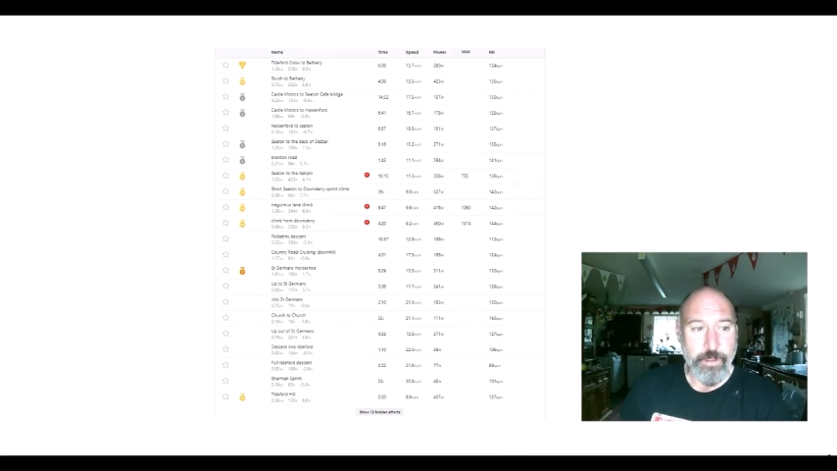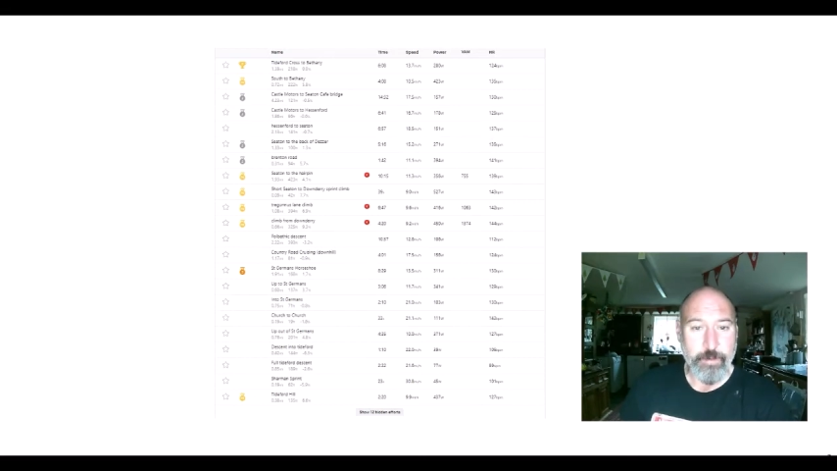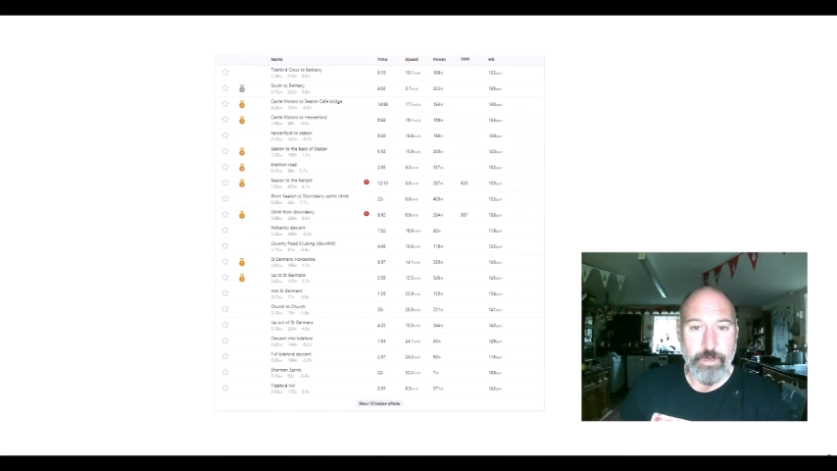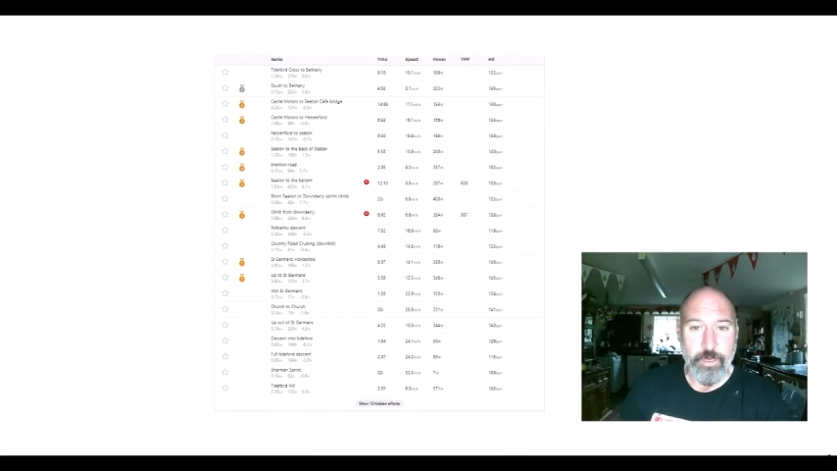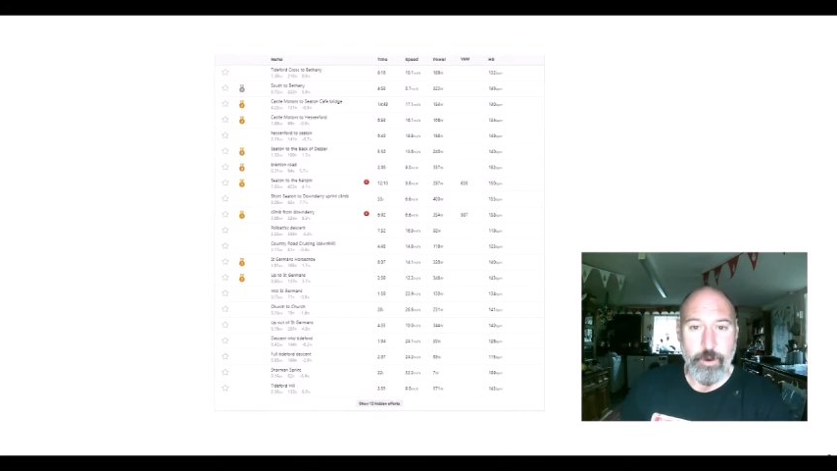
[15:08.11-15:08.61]

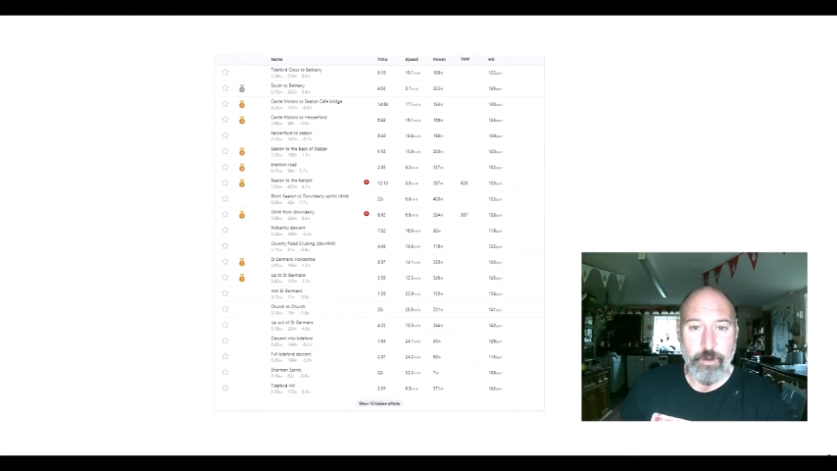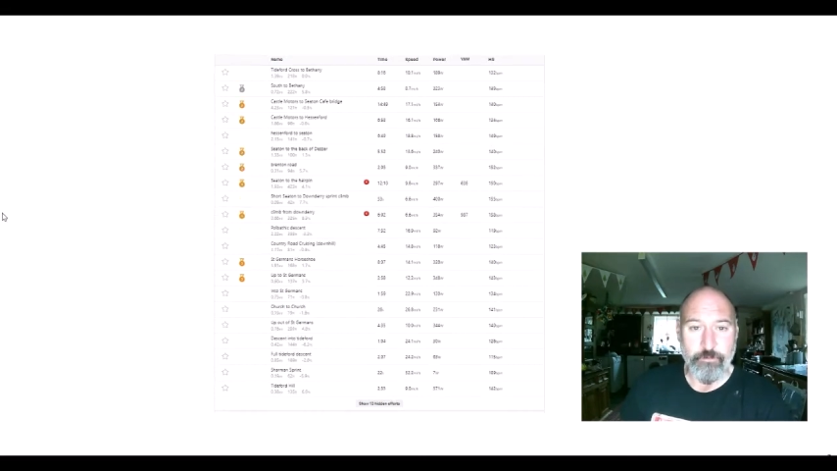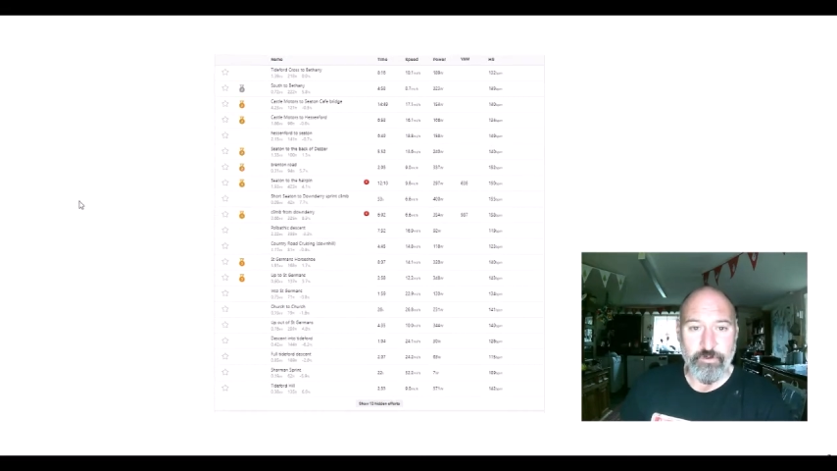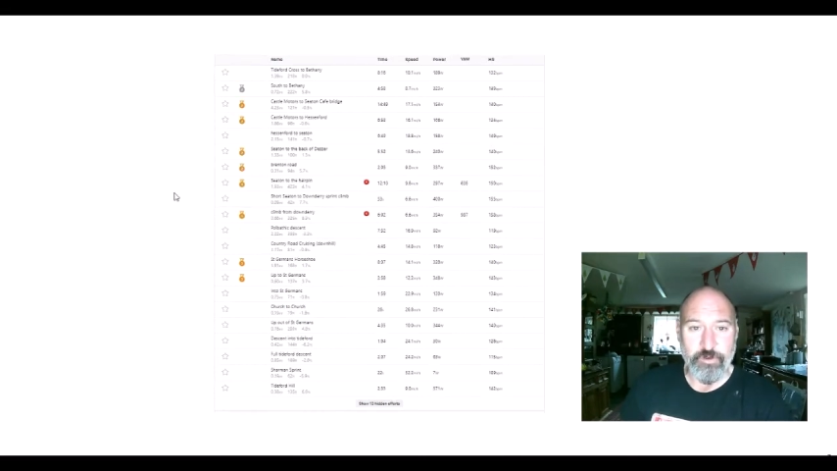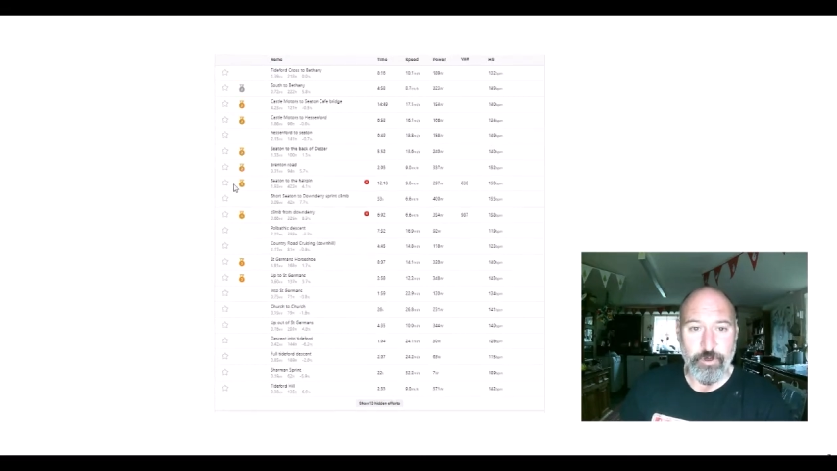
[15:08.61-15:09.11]
And we go
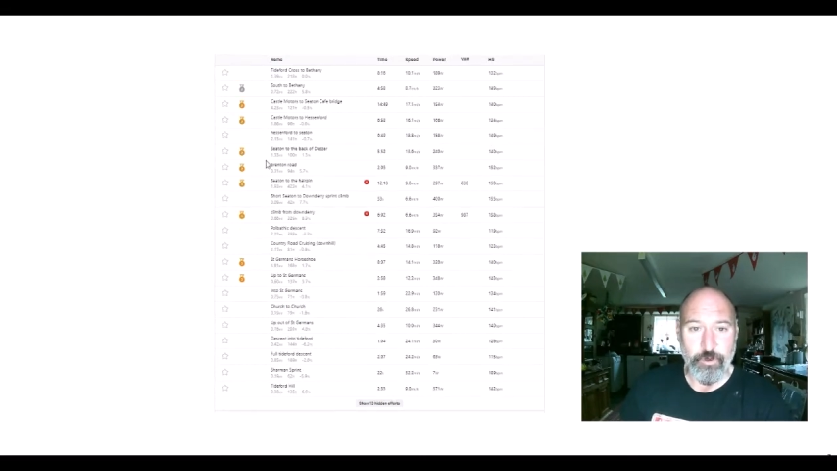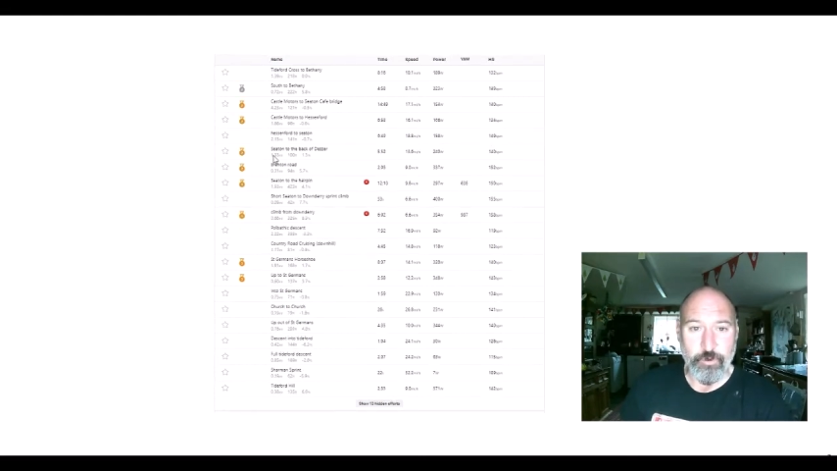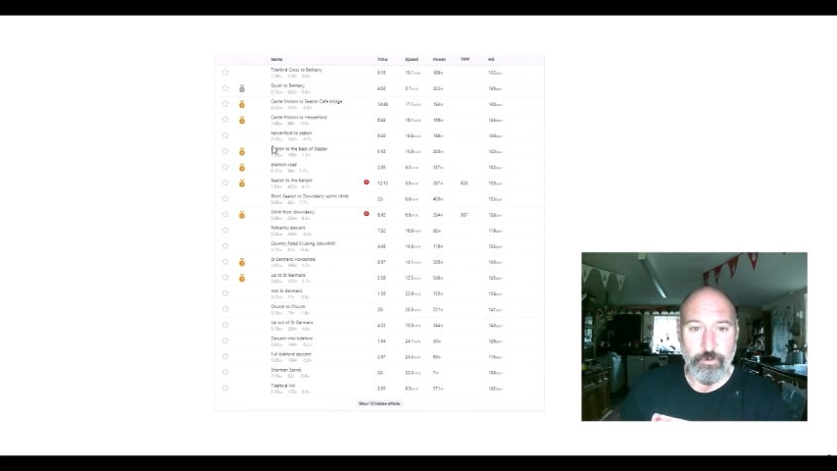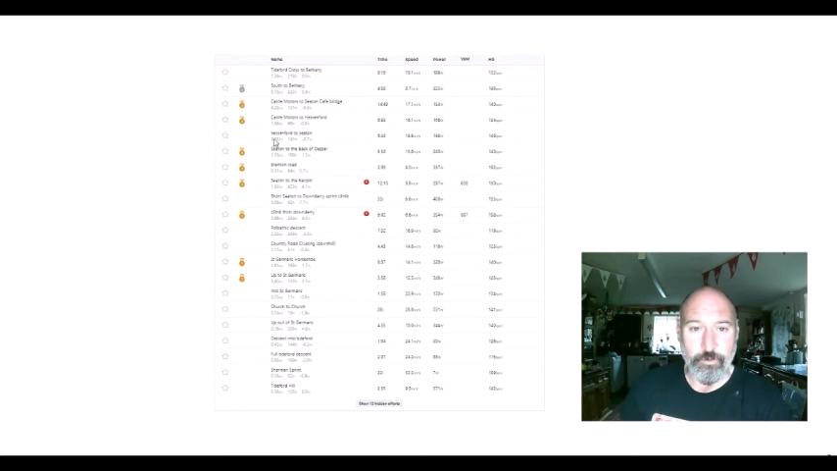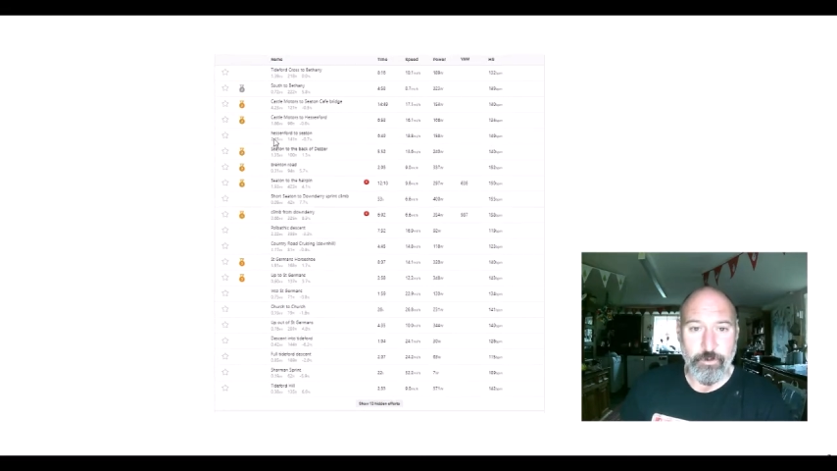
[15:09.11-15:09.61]
over
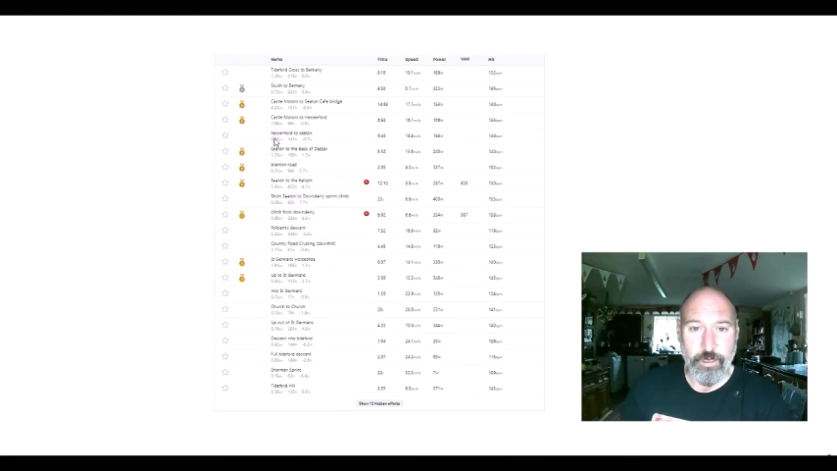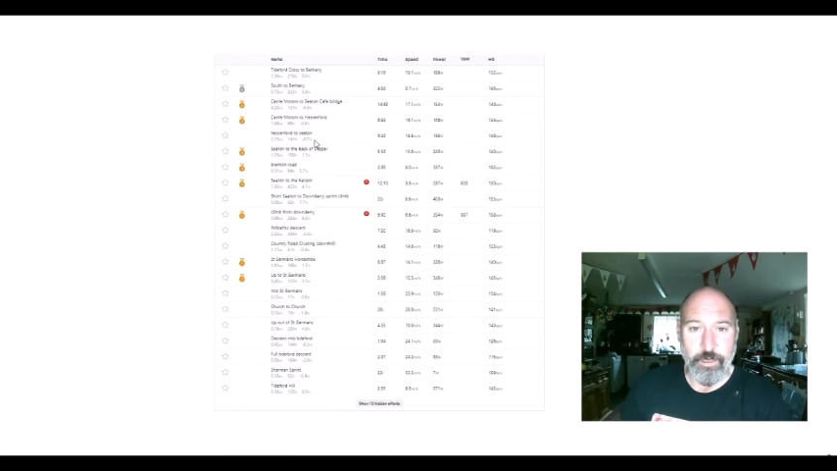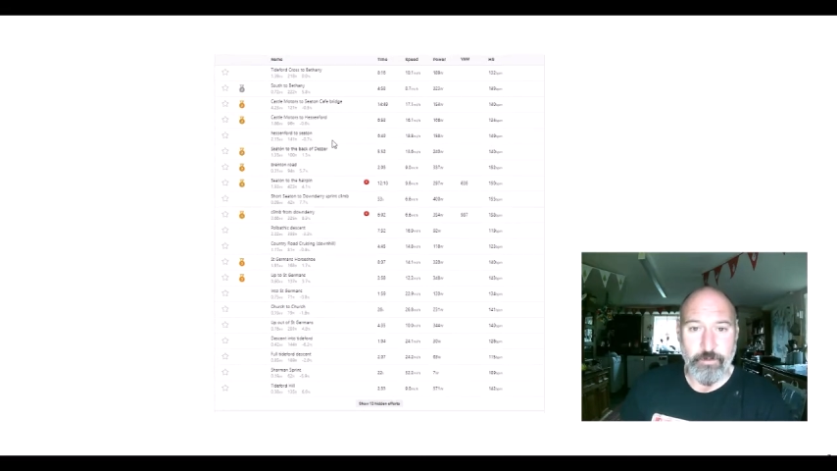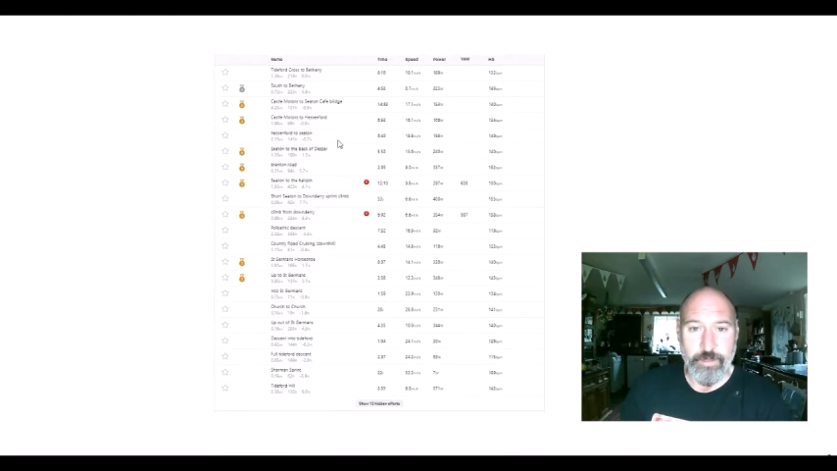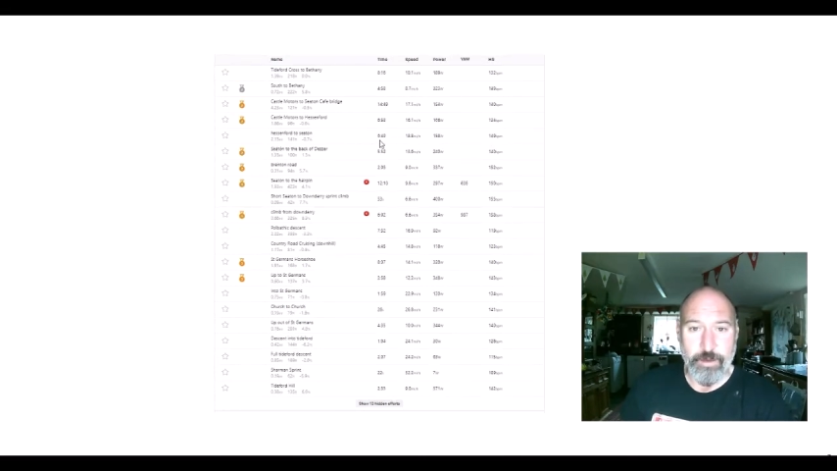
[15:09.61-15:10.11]
to
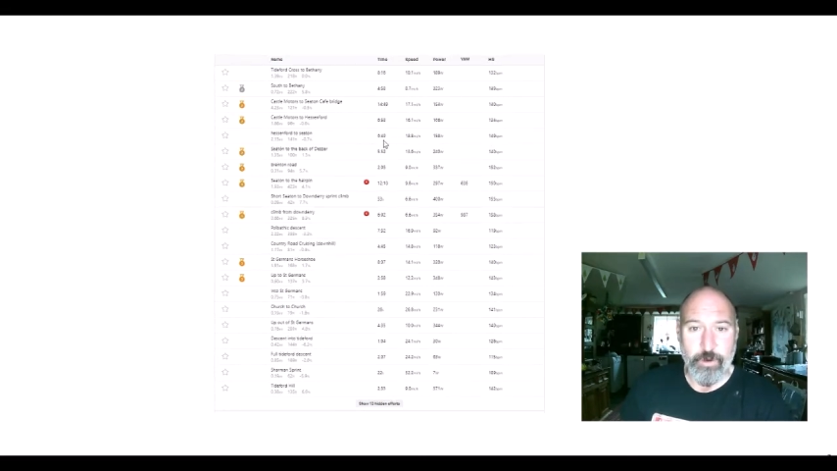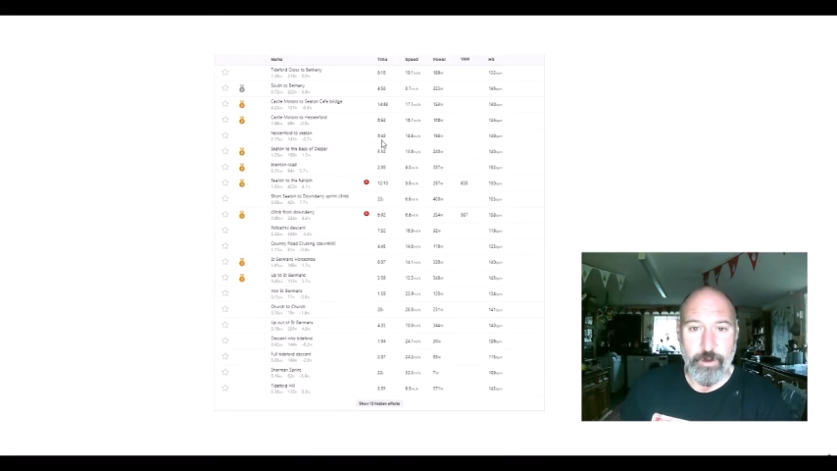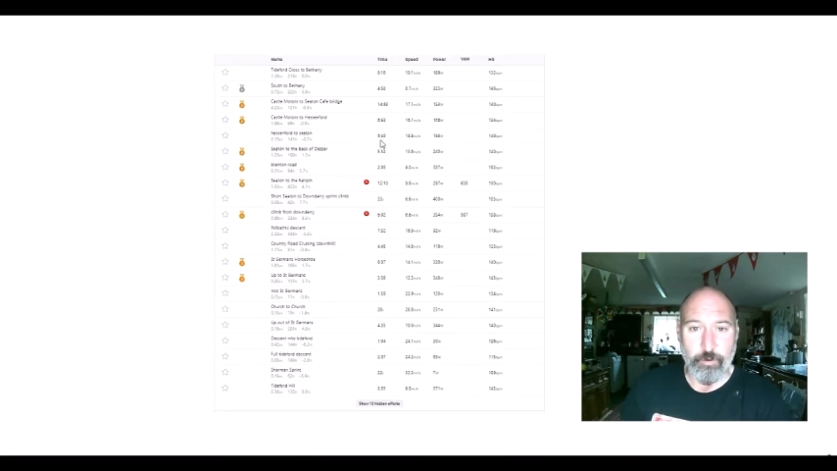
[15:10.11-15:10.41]
that one.